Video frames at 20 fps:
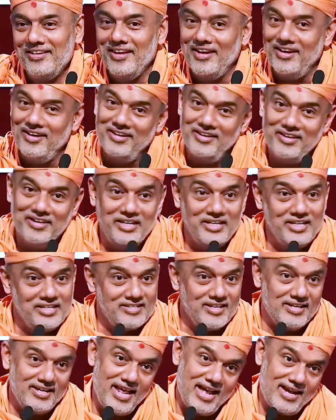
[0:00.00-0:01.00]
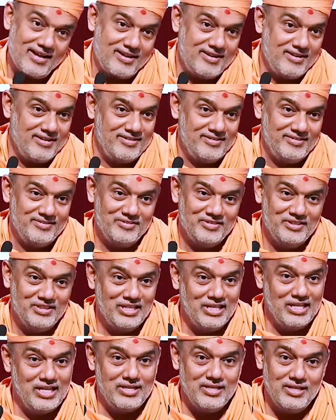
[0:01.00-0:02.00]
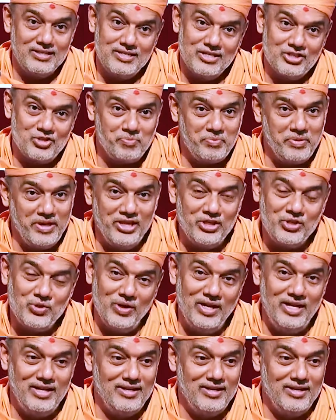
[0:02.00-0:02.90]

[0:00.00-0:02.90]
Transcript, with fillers: Yeah, it is a knack. It is a spiritual